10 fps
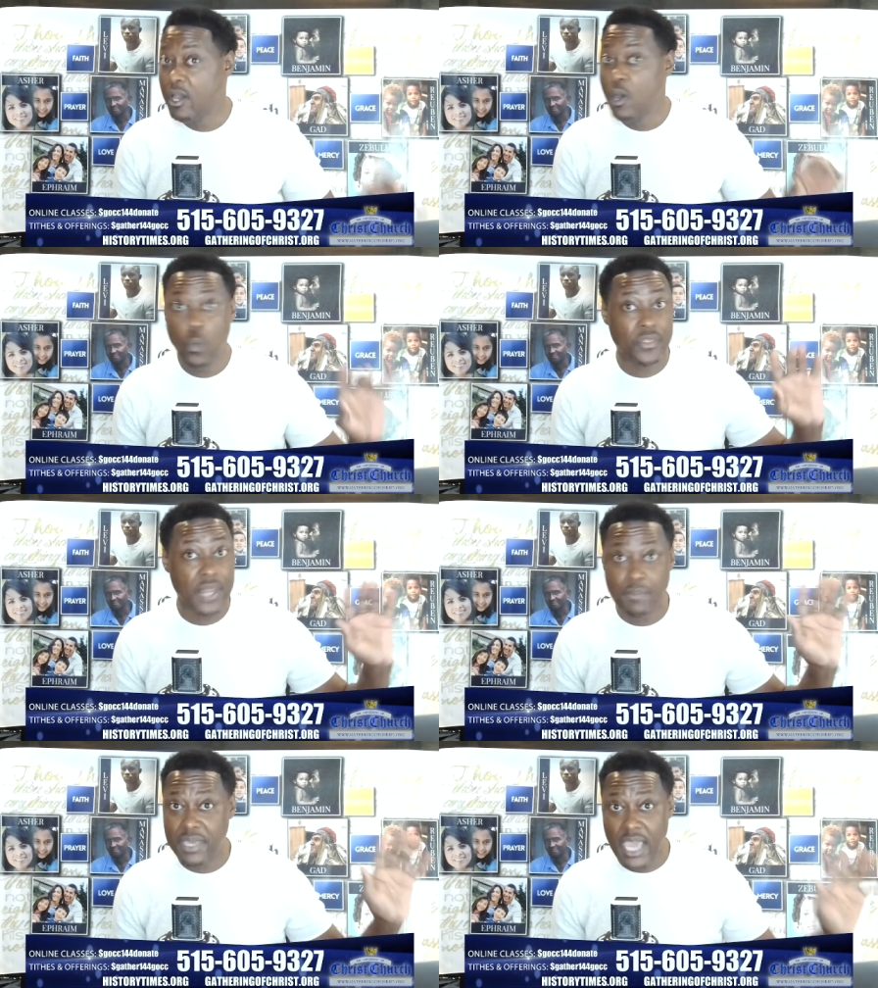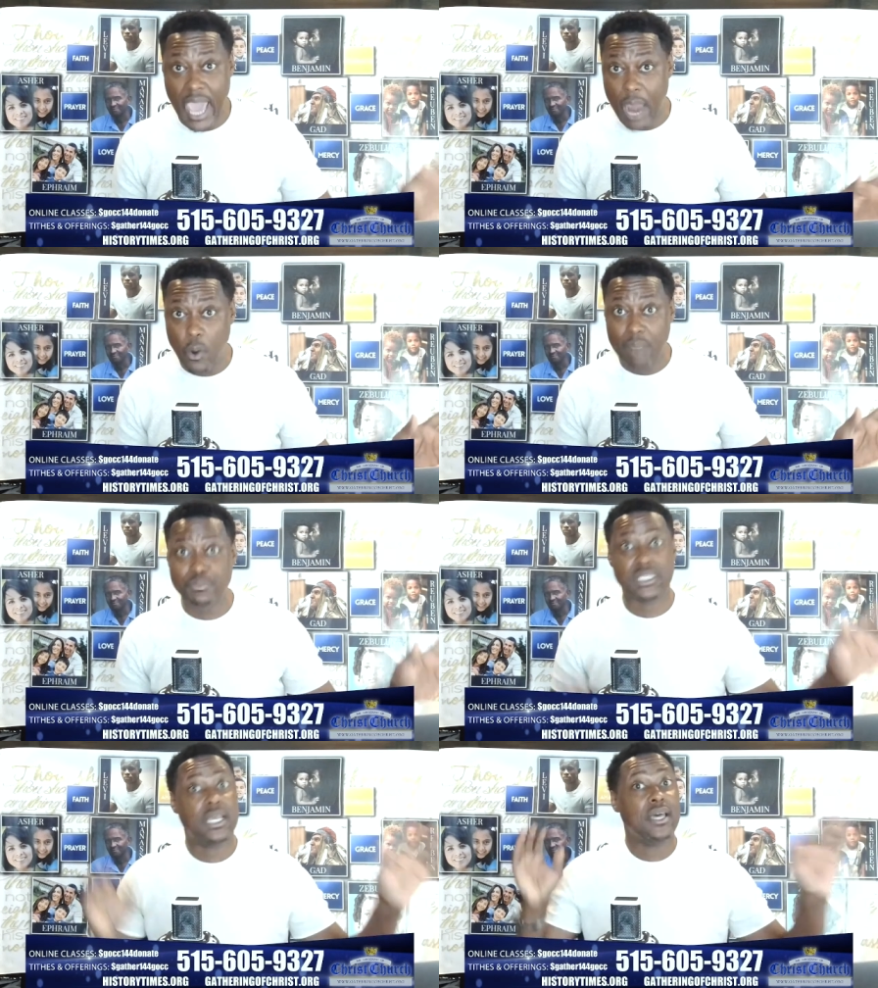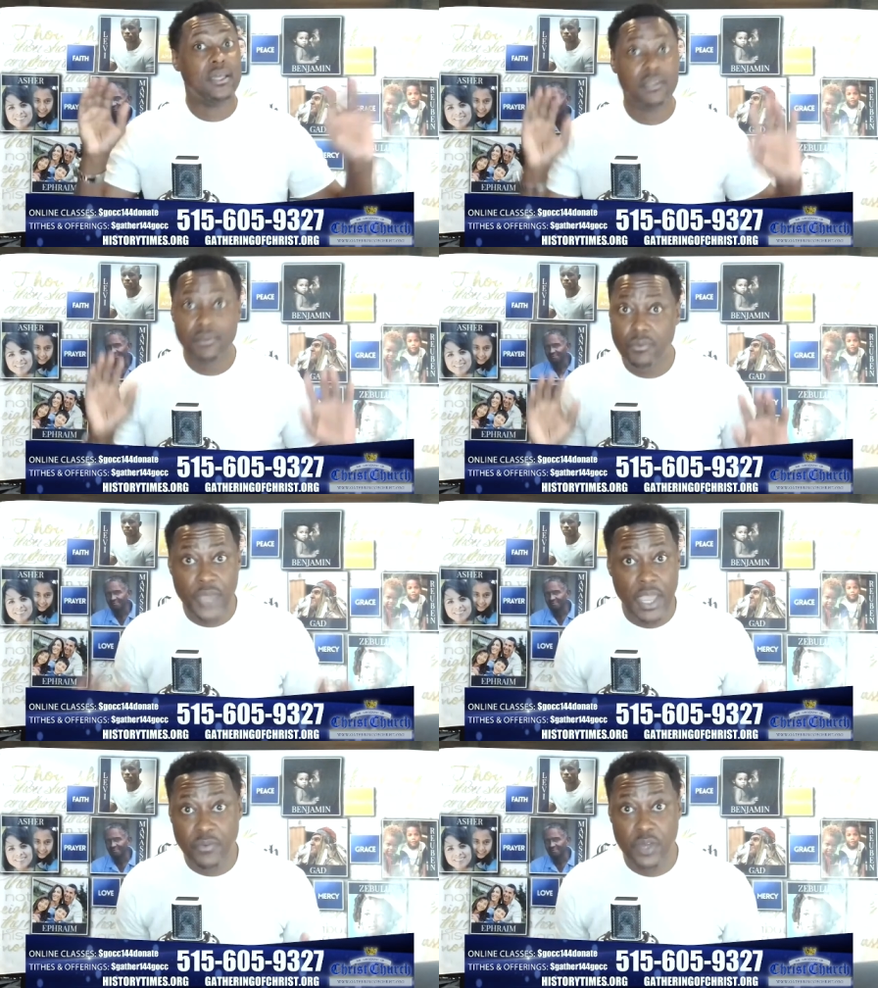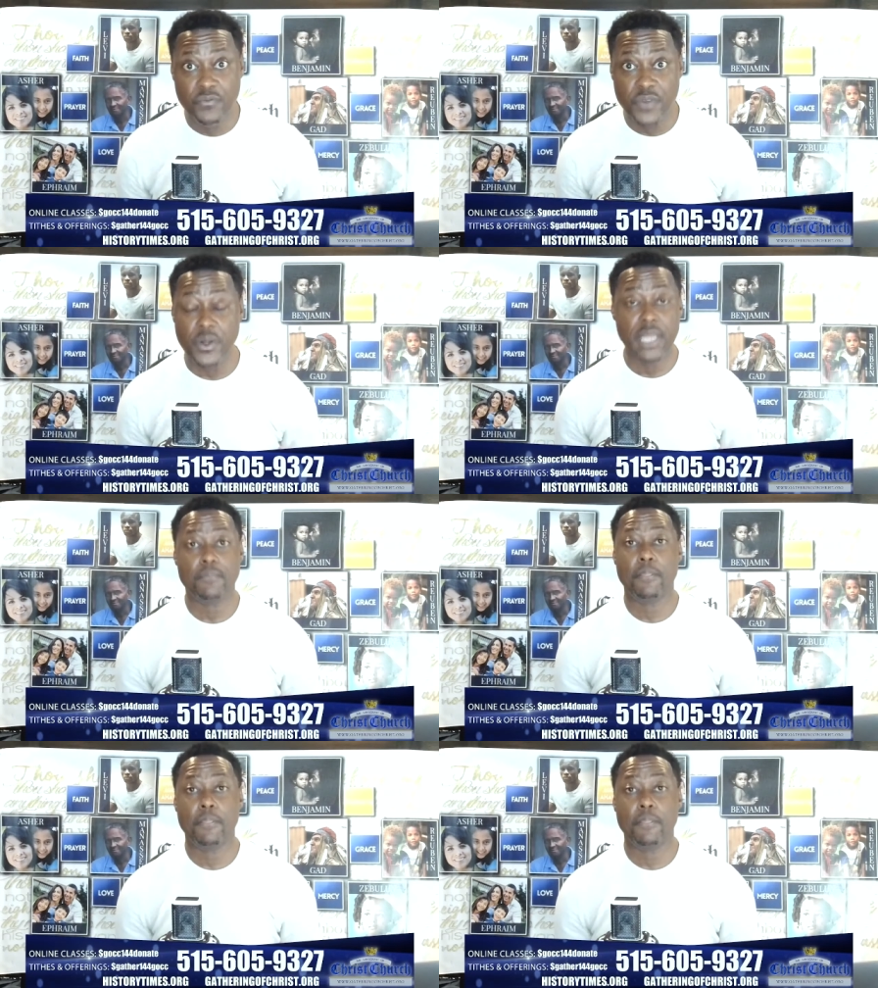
whether they be Arabs, they have converted.